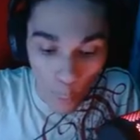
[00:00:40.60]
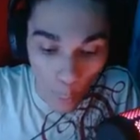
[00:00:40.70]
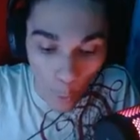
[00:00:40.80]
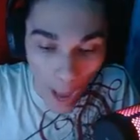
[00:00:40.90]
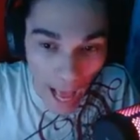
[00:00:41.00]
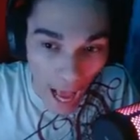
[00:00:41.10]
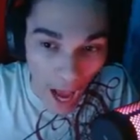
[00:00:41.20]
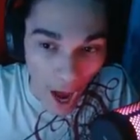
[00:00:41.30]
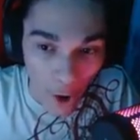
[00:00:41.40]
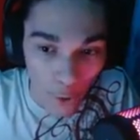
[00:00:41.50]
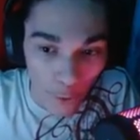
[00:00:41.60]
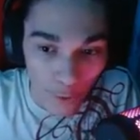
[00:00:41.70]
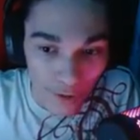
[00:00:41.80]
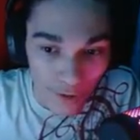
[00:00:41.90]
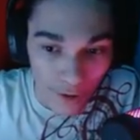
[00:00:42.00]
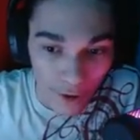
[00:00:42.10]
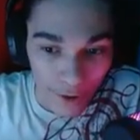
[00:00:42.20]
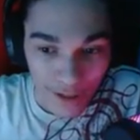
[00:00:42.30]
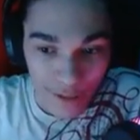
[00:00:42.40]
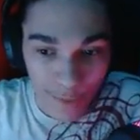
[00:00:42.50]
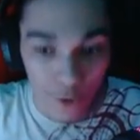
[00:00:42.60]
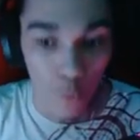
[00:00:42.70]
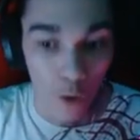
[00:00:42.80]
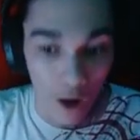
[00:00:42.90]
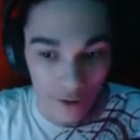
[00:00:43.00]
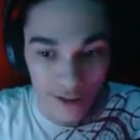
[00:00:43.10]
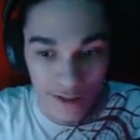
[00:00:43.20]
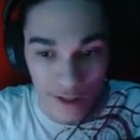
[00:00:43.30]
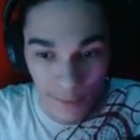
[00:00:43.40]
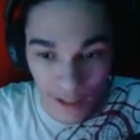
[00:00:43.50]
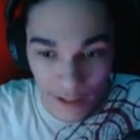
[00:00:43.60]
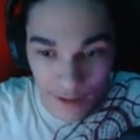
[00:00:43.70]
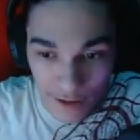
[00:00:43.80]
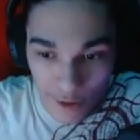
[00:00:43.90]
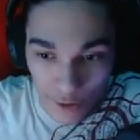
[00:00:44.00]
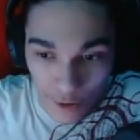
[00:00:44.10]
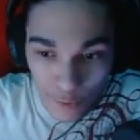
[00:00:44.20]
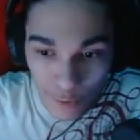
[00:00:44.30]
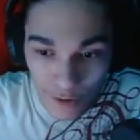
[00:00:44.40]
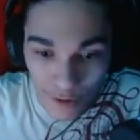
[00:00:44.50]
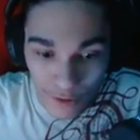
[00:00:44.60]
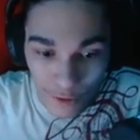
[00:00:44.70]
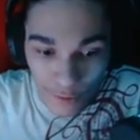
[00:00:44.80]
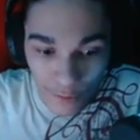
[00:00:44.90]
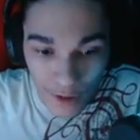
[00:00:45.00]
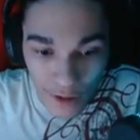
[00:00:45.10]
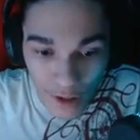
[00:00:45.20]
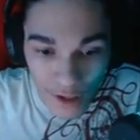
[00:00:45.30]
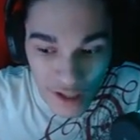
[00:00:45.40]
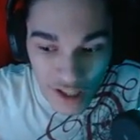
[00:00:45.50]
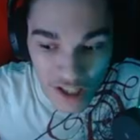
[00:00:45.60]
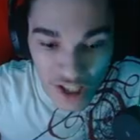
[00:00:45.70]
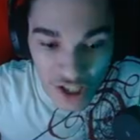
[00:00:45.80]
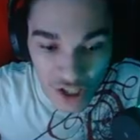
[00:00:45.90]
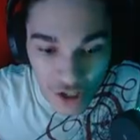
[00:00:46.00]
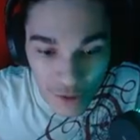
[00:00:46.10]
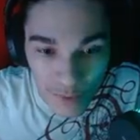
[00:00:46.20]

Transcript: Wow. Alright, it's been a while since I played this, so I don't really know much.